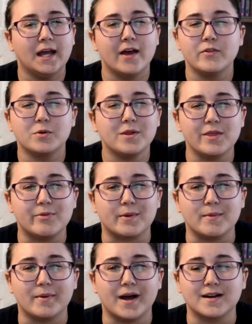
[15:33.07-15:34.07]
And they're only
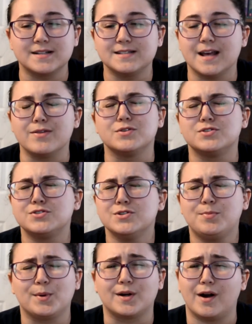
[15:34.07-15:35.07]
three bucks and they're
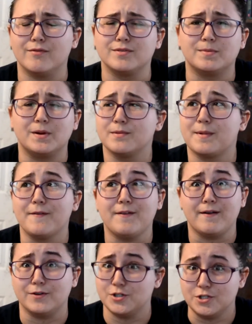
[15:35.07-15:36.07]
super comfortable. They're my
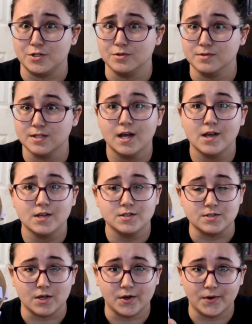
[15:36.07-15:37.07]
favorite shoes.
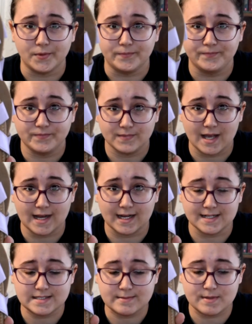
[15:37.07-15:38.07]
So I
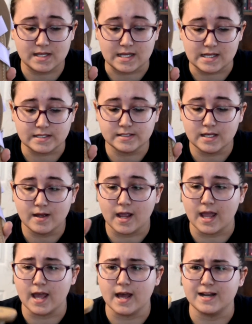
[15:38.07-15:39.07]
got some of these
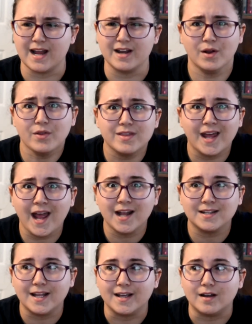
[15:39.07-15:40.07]
and I know that they
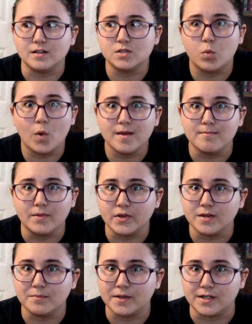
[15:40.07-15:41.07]
had like 20
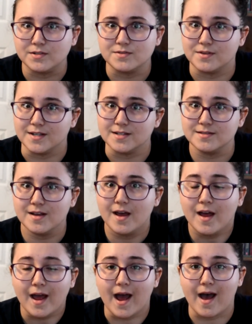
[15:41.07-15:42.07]
million pairs of these
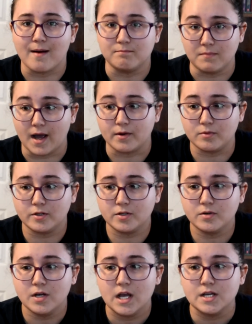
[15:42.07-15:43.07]
at my
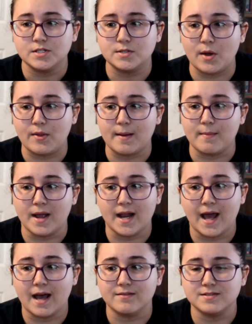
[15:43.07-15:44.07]
Rue so they might
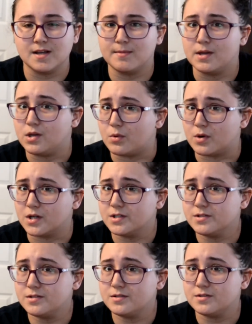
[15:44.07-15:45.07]
have some at
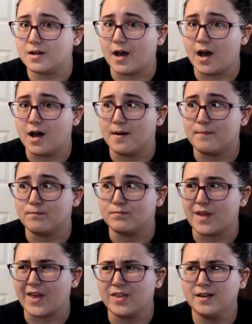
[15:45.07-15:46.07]
yours. Um,
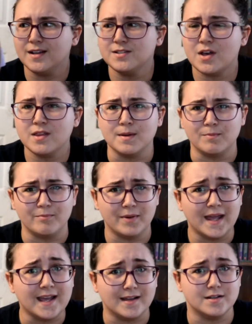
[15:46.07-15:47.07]
I think I saw them in
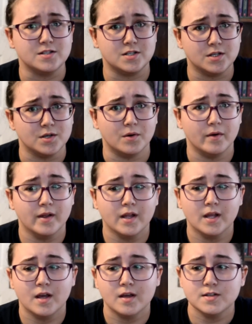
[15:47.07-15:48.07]
pink too
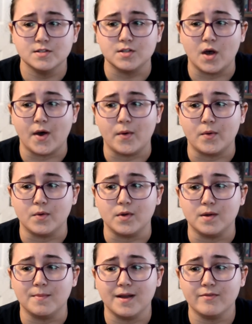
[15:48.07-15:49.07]
so
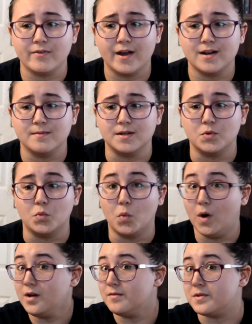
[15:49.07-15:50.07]
you might find them in
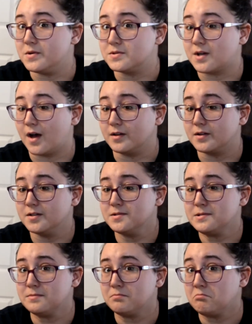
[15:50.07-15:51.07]
one of those
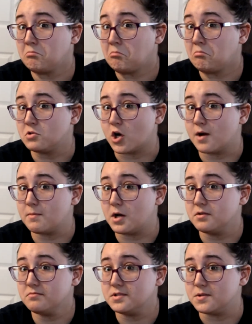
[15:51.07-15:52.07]
colors. Try them
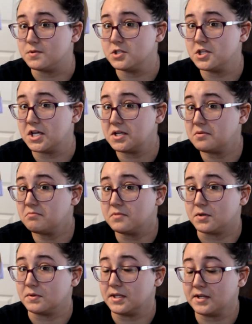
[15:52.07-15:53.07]
on, see what you think. They're really